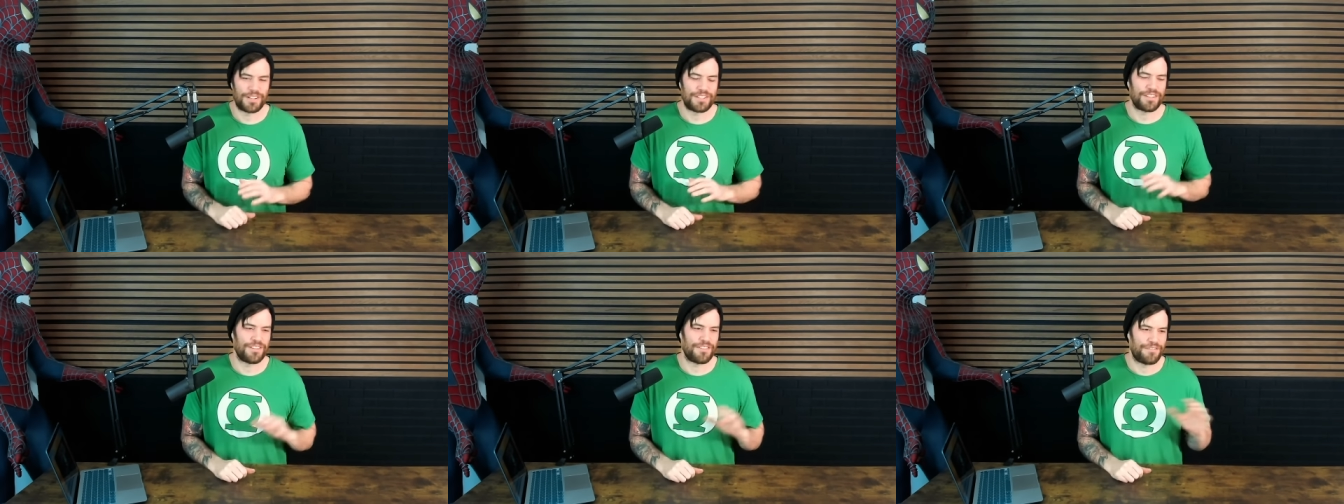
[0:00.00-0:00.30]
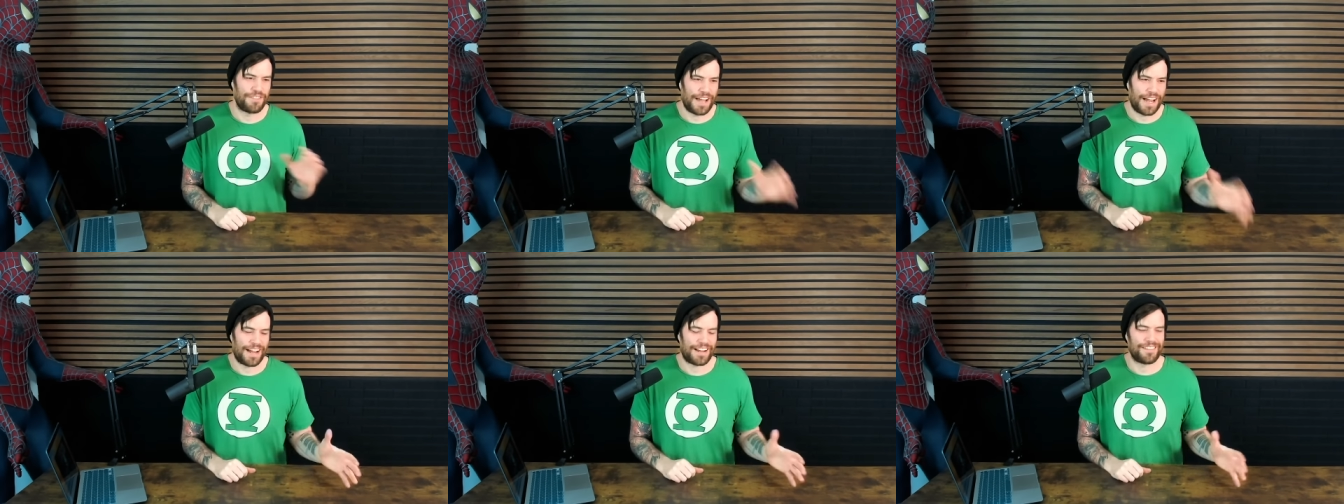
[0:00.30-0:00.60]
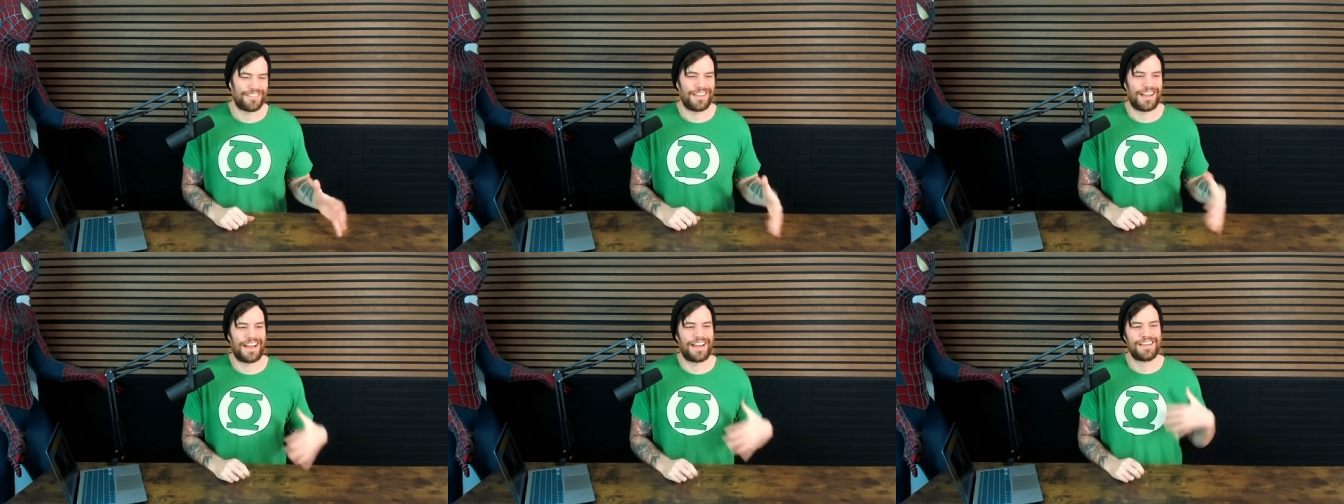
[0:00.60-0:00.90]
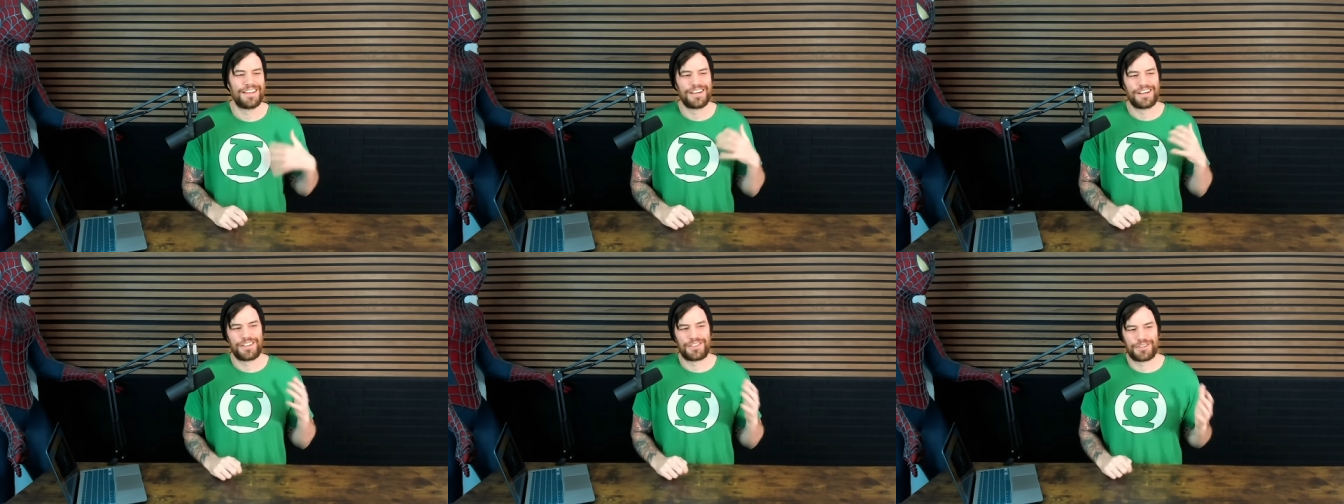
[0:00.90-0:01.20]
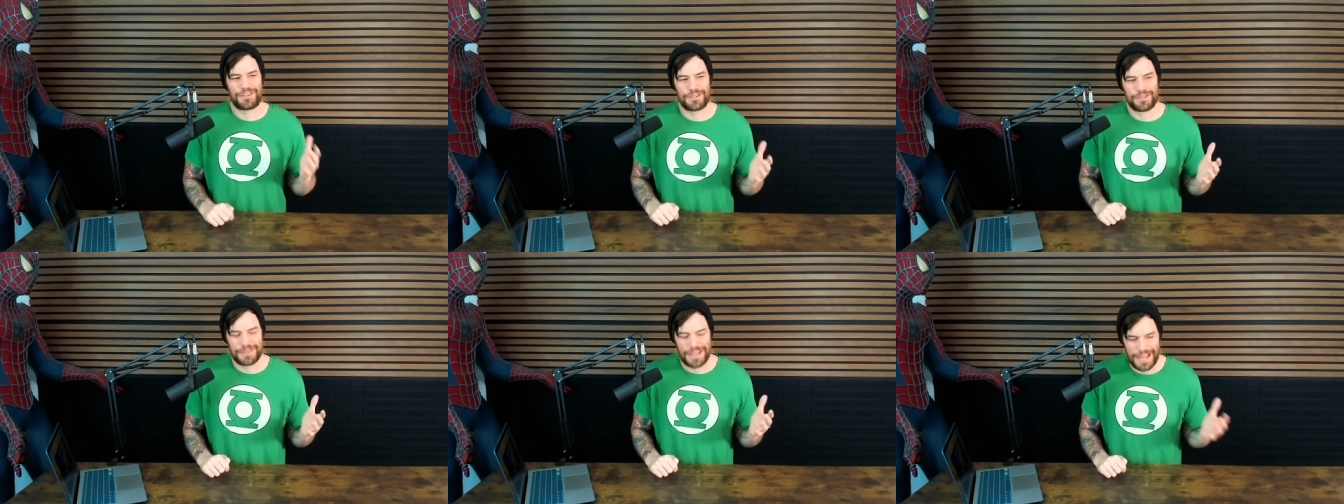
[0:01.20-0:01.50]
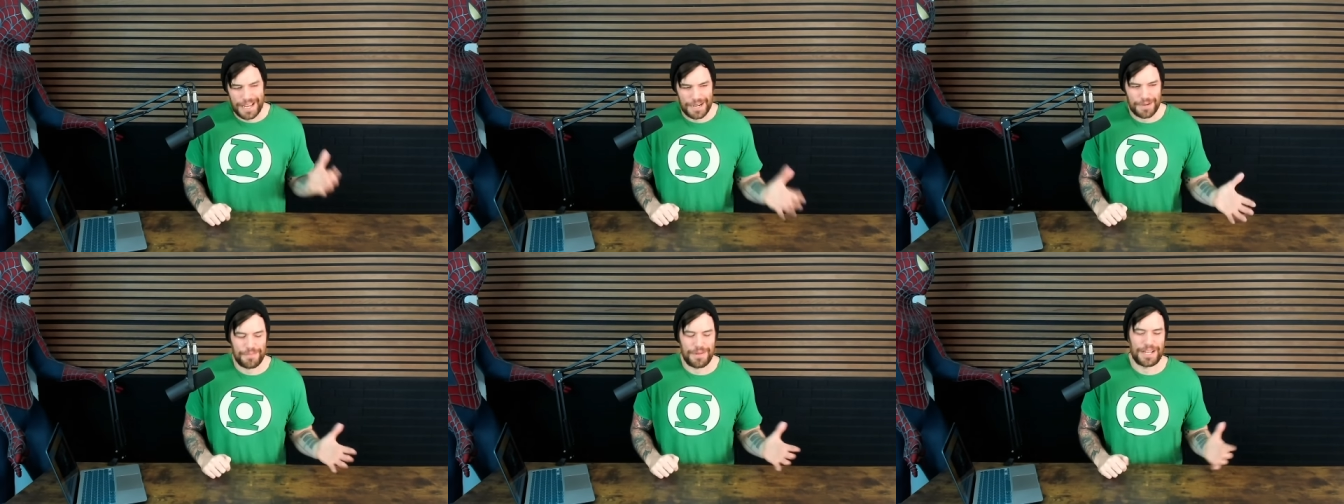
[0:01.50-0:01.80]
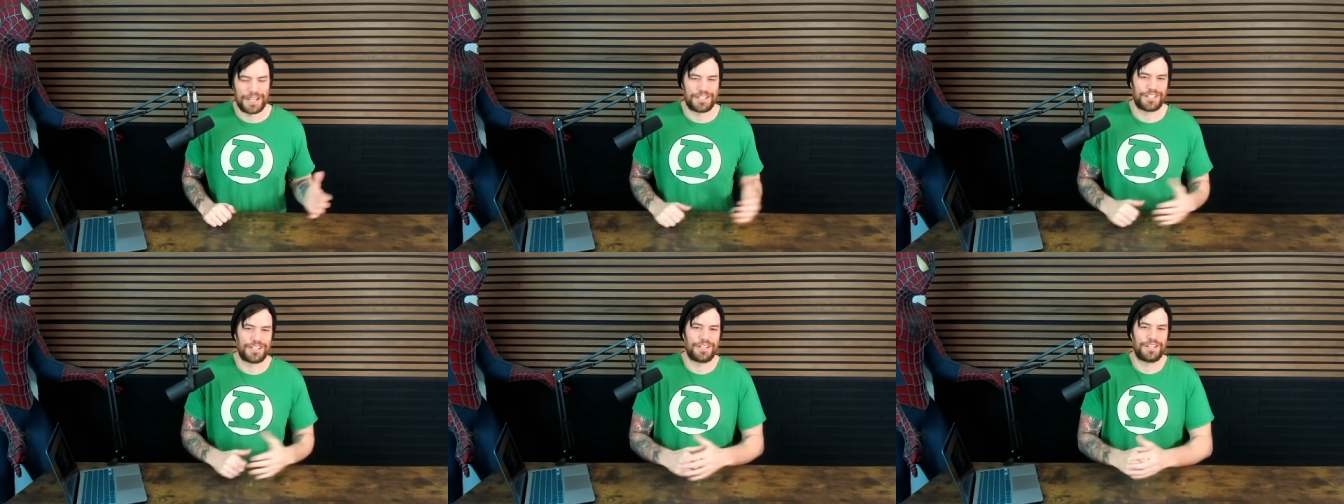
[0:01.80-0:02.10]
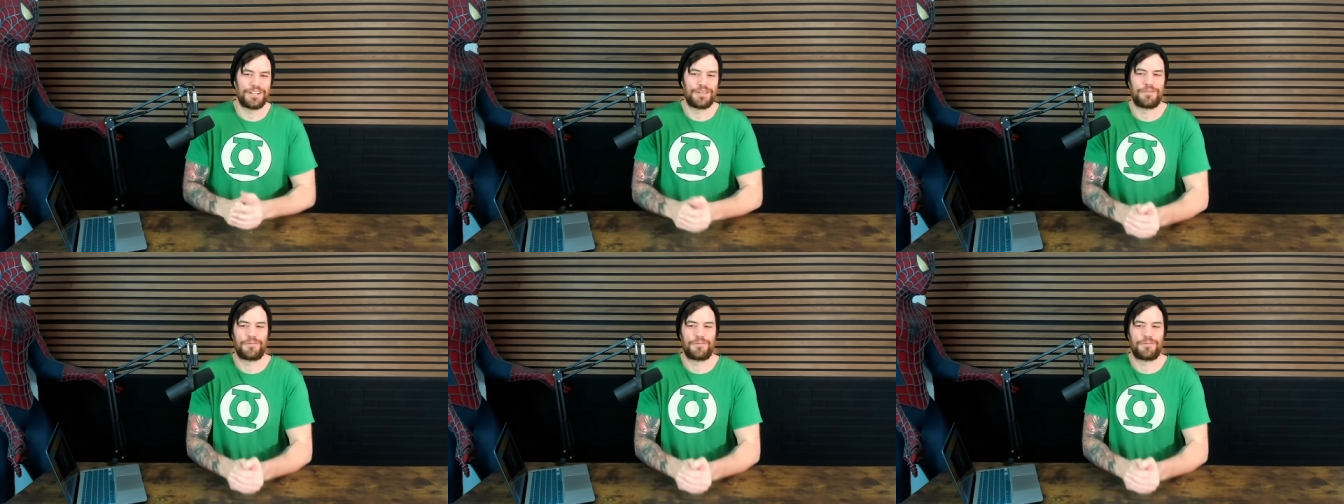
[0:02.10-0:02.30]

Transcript: to the fact that their animation,